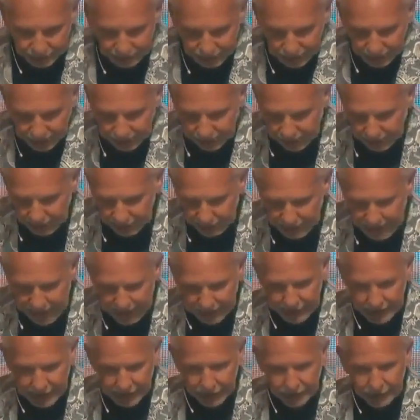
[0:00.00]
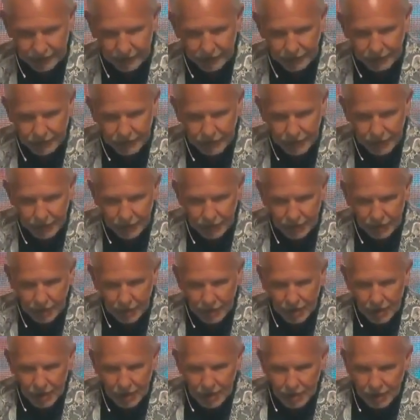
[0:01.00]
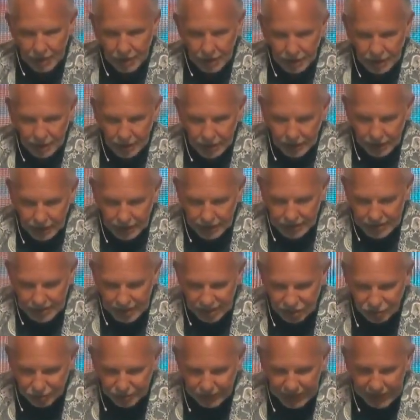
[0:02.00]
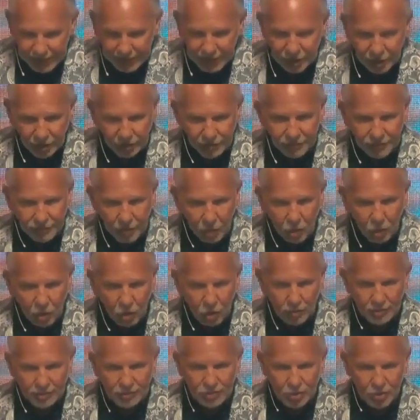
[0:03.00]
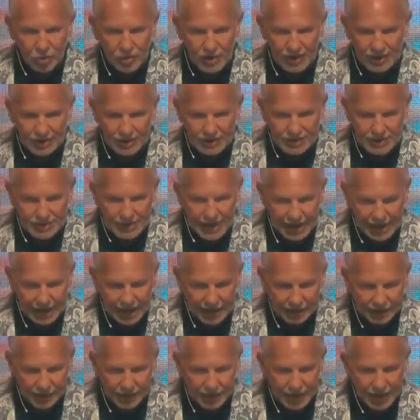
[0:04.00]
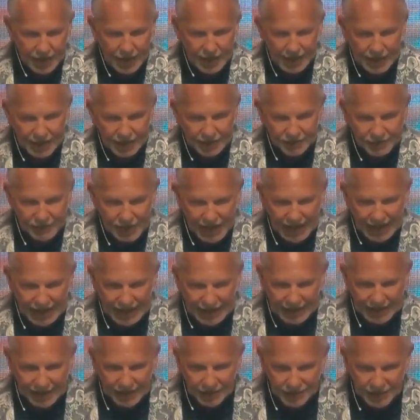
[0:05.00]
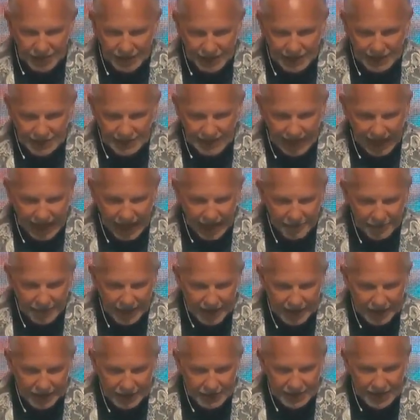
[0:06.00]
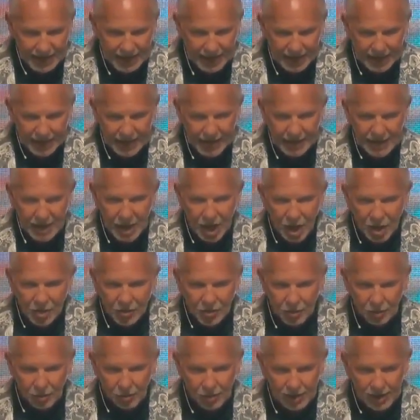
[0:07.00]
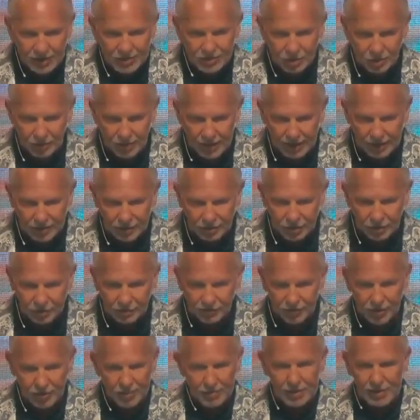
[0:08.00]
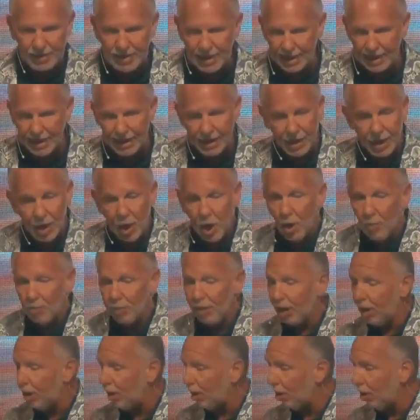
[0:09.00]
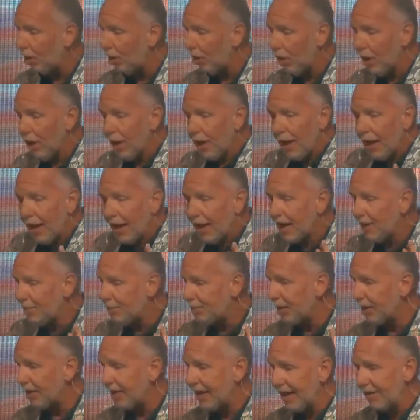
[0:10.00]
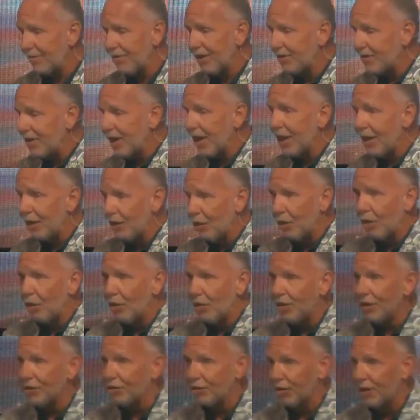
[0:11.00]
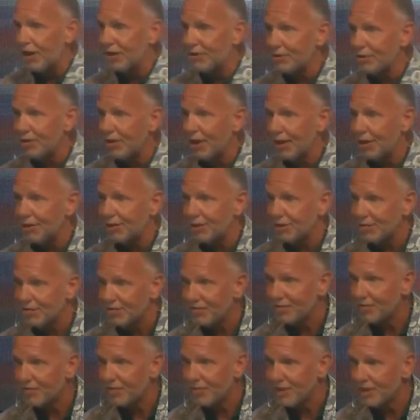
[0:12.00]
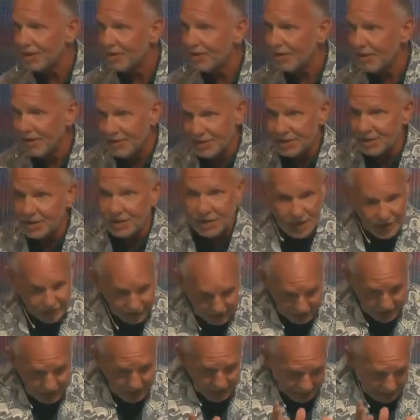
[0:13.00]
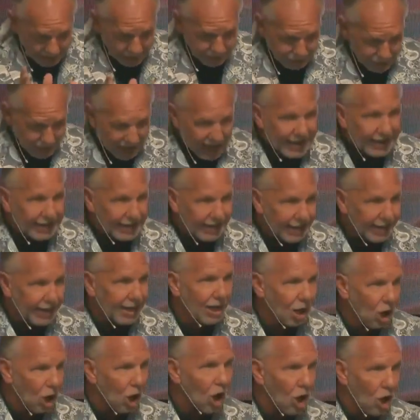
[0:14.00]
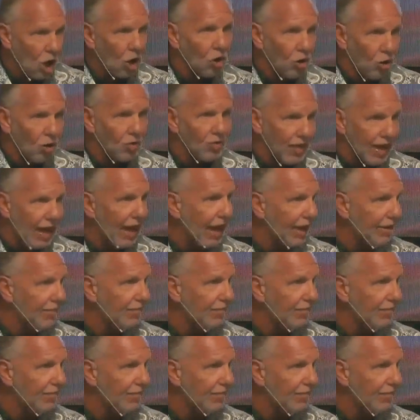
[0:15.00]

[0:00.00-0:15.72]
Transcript: I'll leave that there. He says, being conformed to his death, if by any means I may attain the resurrection from the dead. Paul he put everything on this resurrection. This is this, I'm banking it all on that.